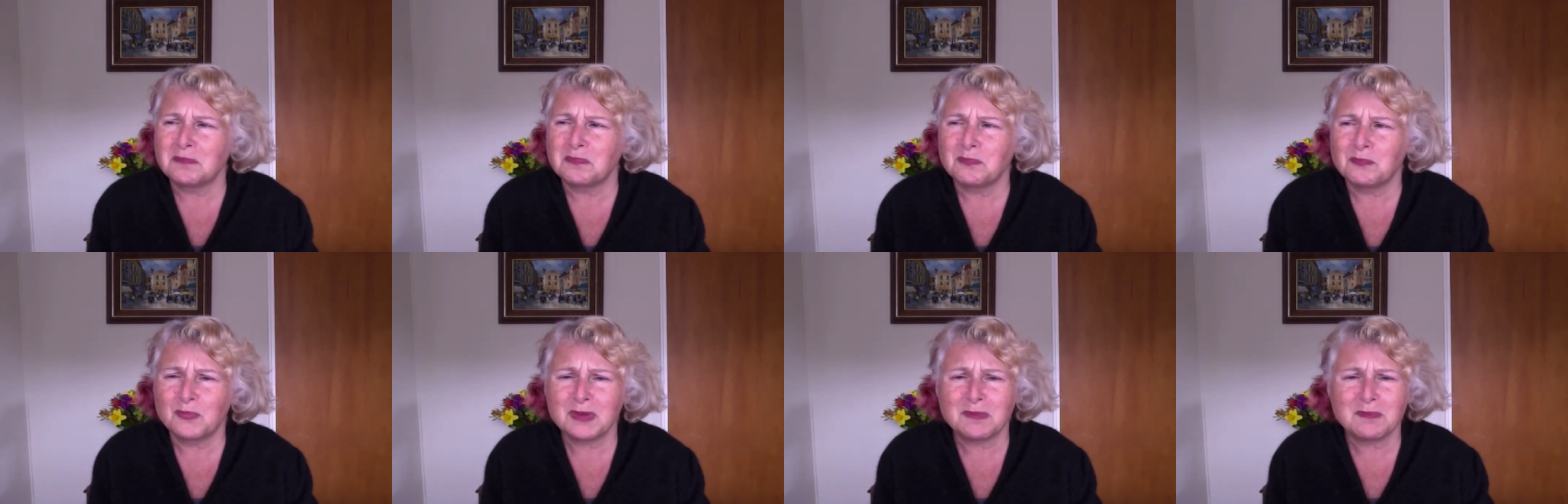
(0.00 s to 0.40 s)

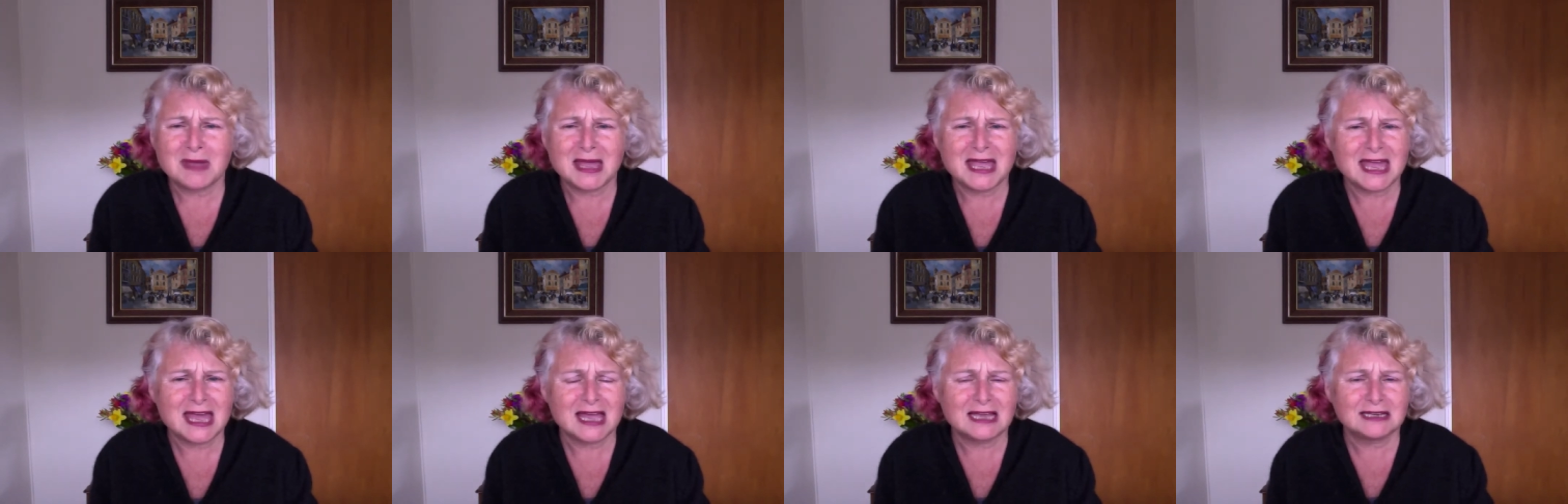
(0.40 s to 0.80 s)
we
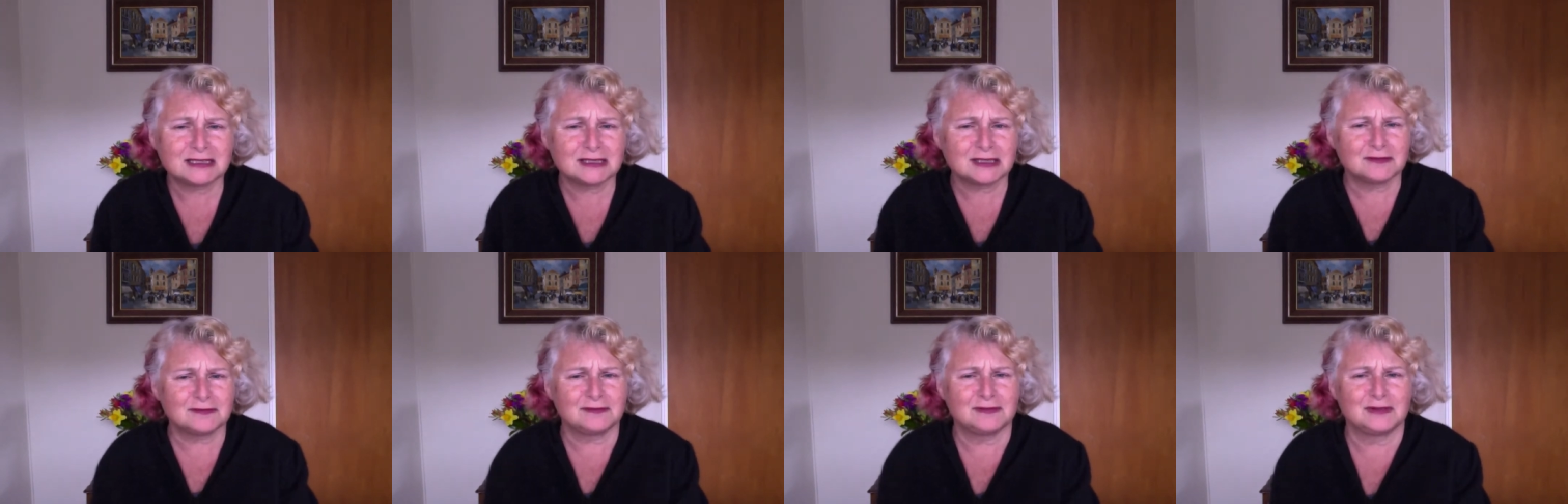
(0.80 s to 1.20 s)
may had
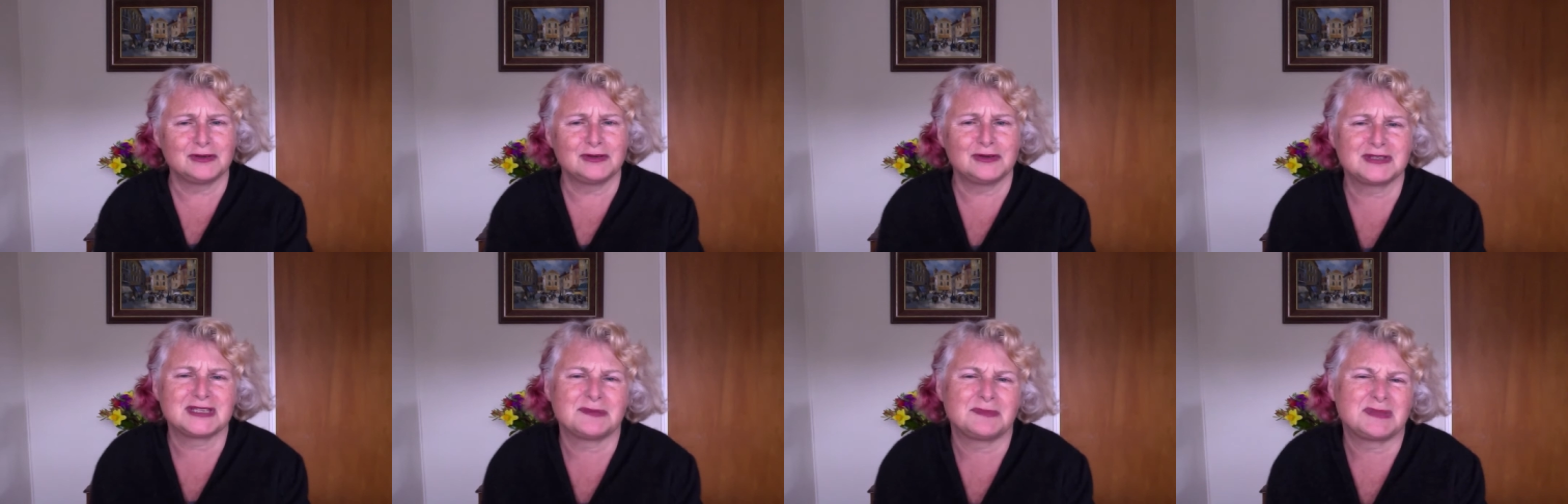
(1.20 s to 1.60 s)
to have
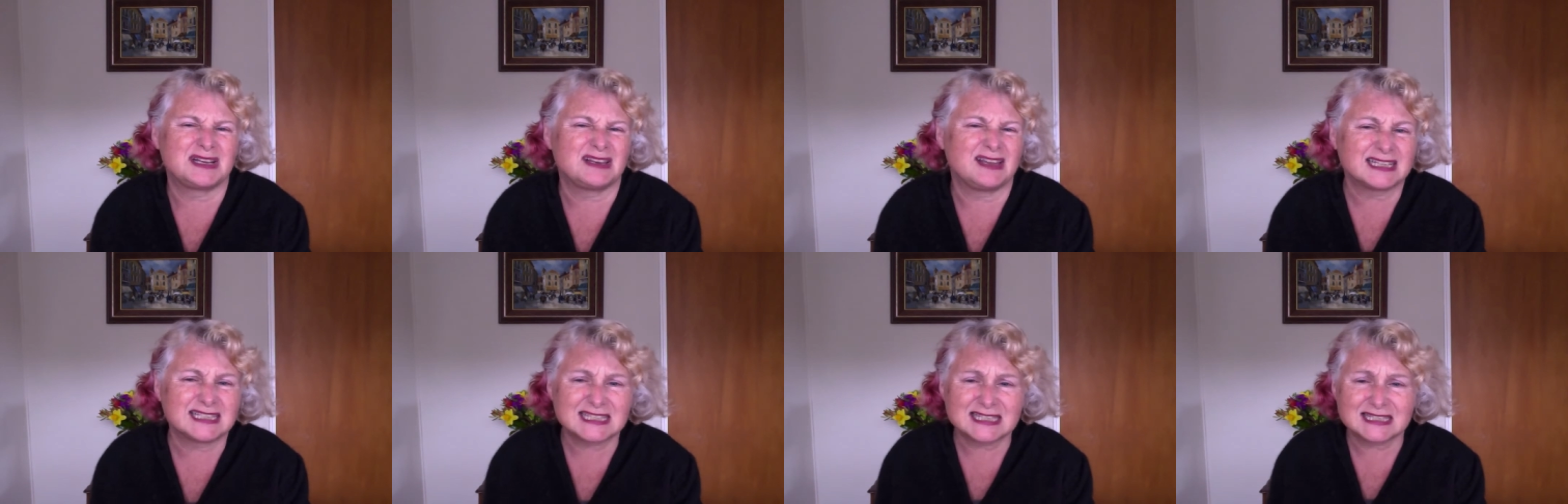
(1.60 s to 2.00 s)
learned something
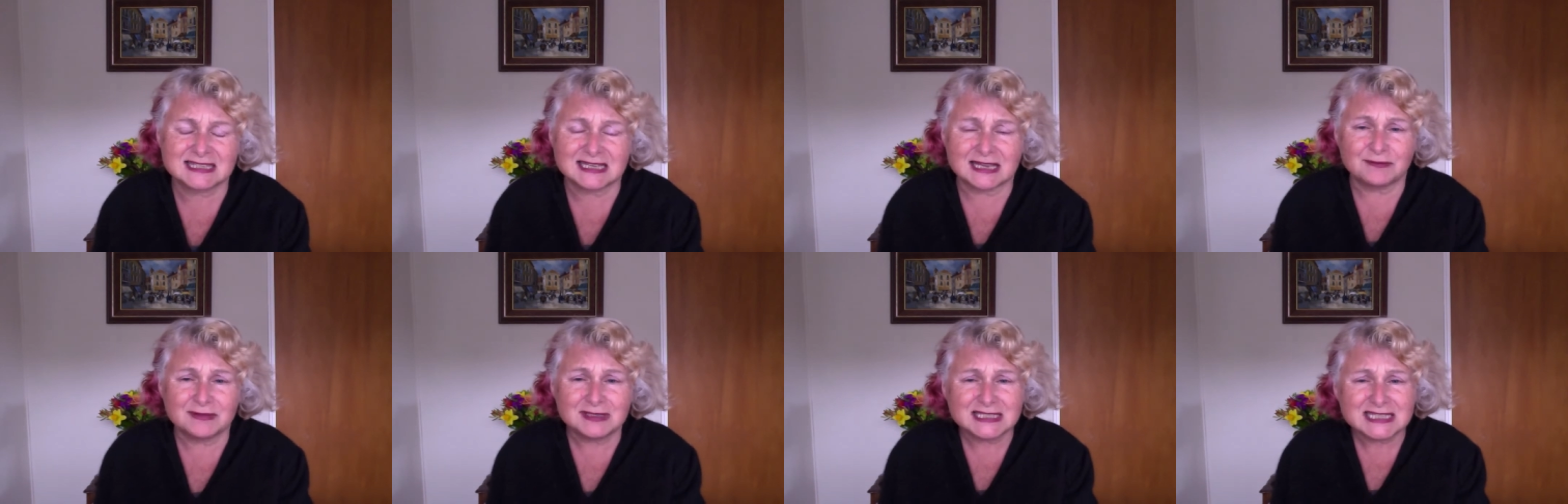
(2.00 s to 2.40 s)
like
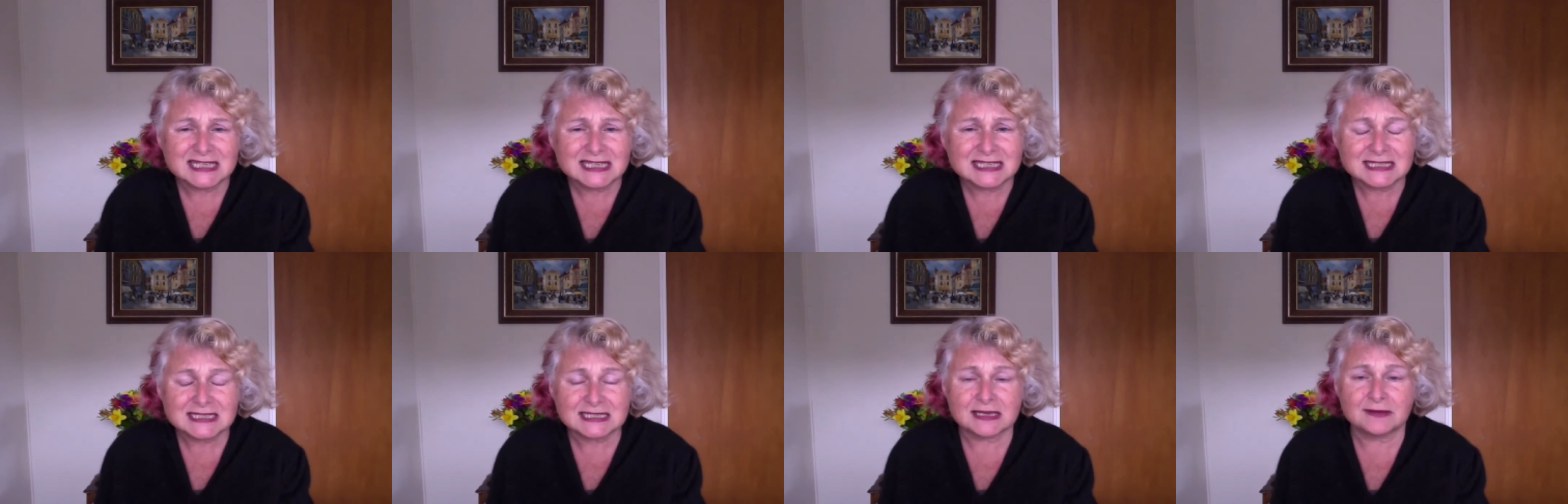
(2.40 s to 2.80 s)

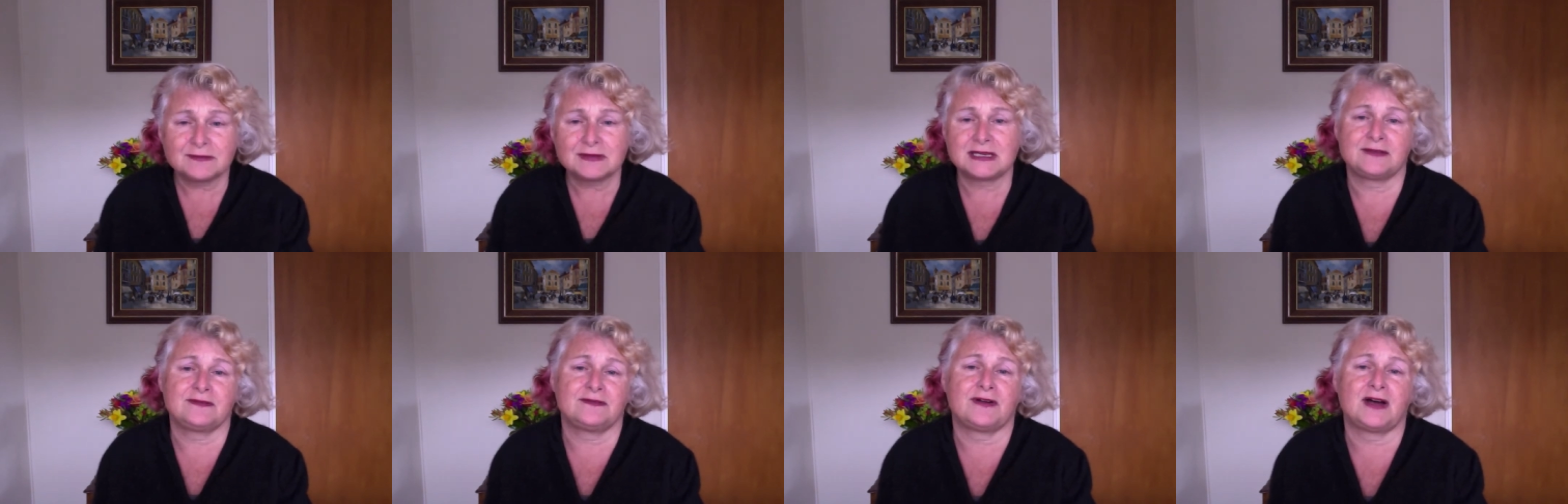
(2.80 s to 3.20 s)

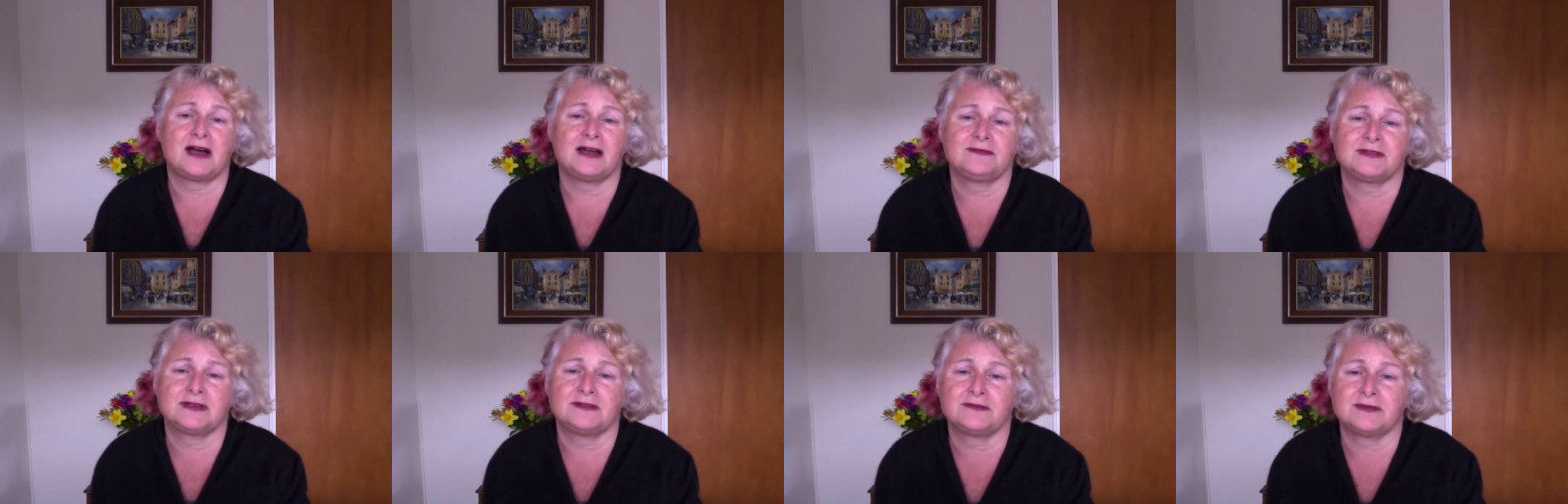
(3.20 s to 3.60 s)

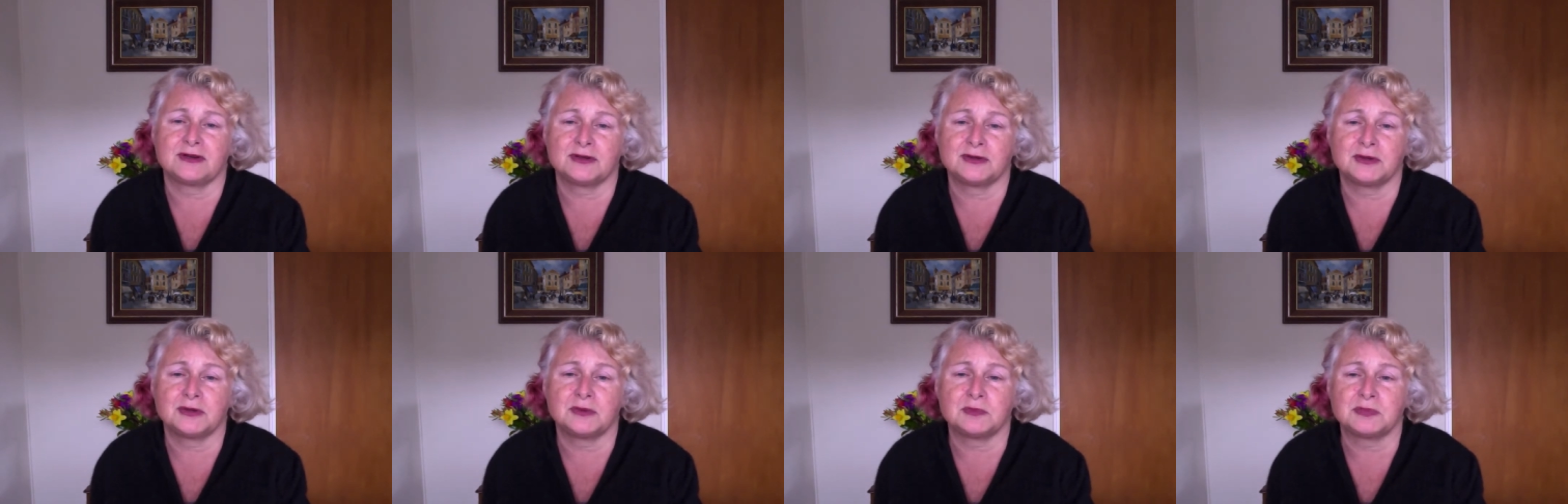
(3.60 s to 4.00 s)
75 different
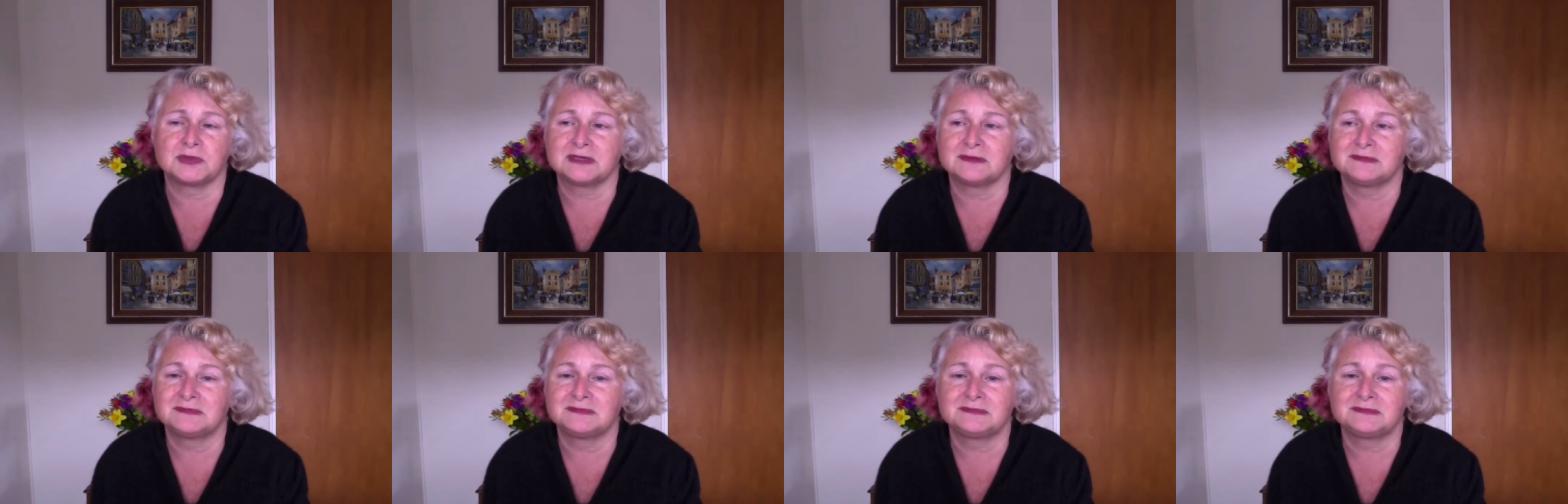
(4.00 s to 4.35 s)
herbs.